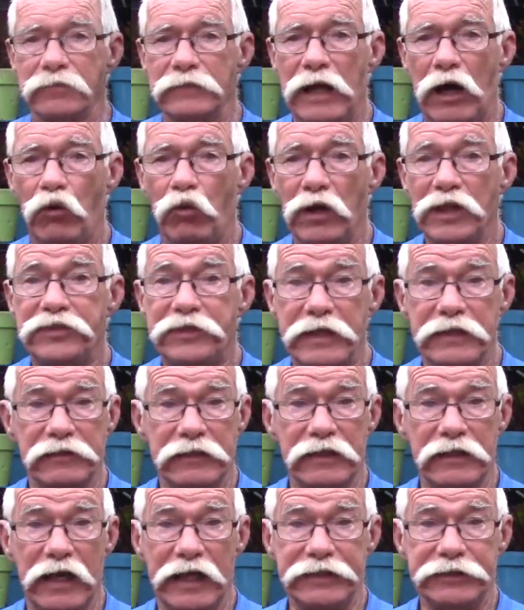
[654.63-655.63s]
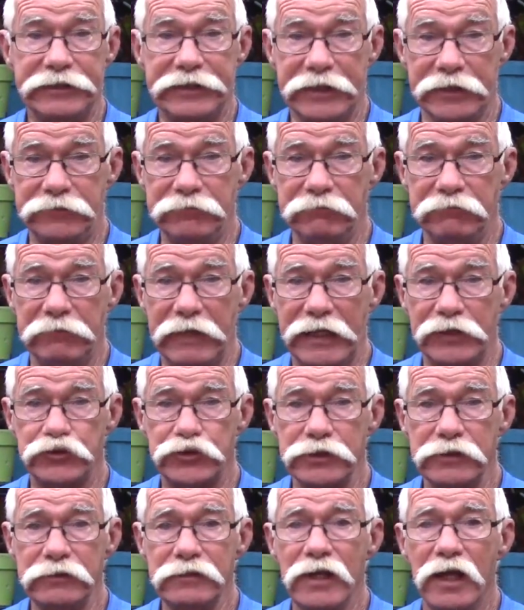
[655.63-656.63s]
Now, one thing that I didn't
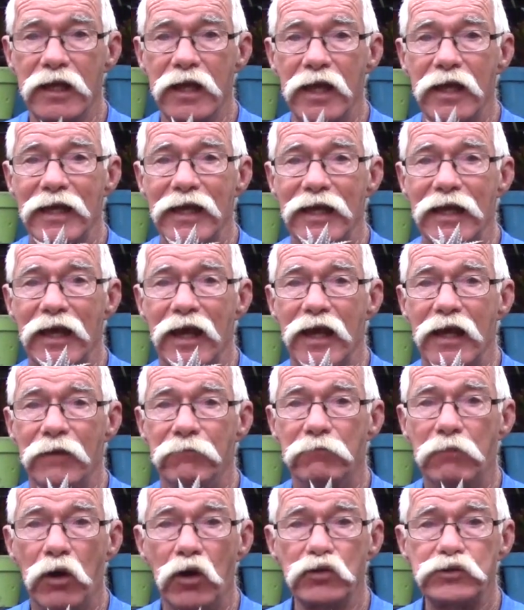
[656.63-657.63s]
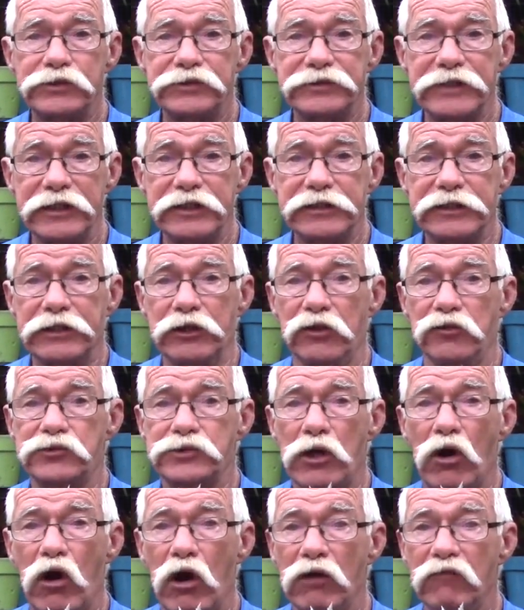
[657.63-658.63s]
mention, most
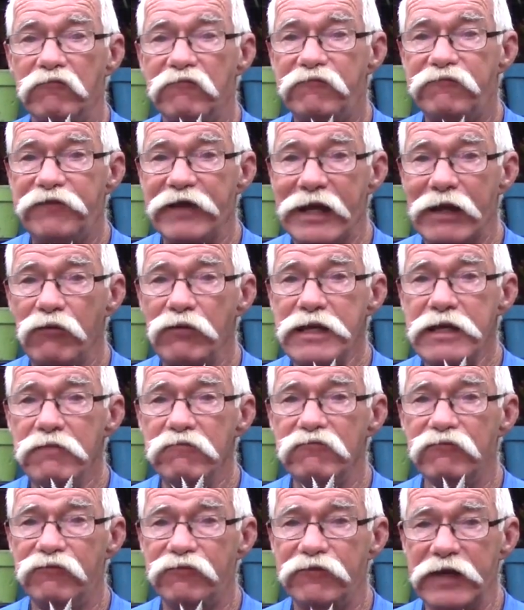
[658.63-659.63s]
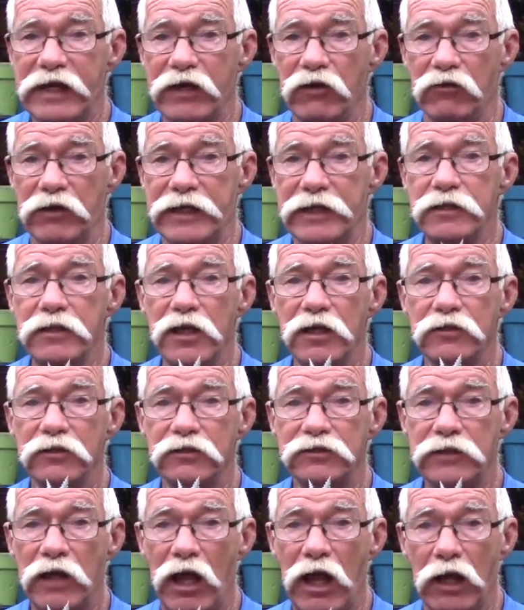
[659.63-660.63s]
Dyckias are very, very
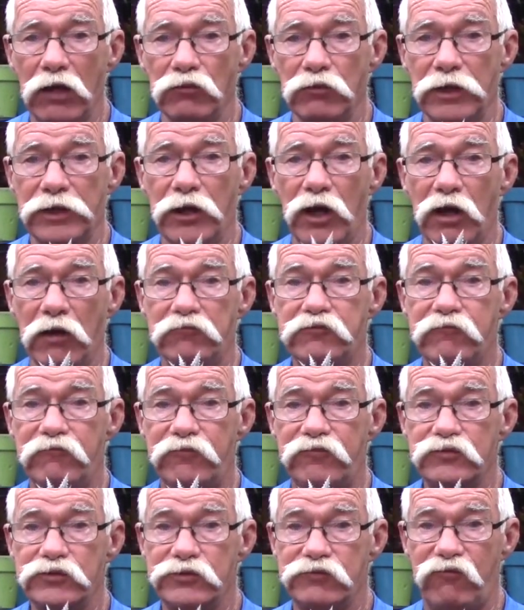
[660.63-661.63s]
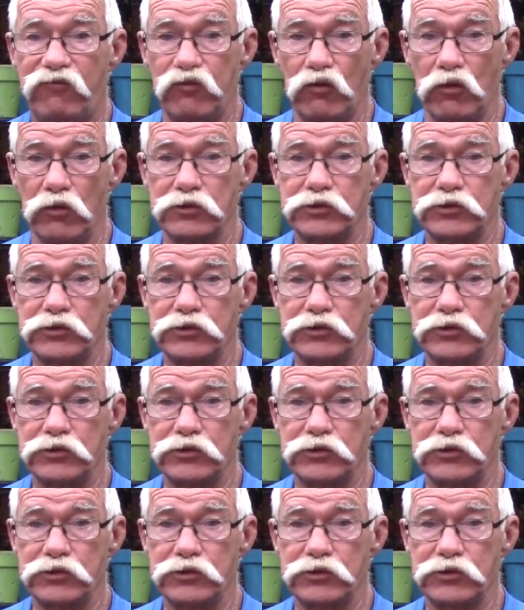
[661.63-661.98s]
tolerant of full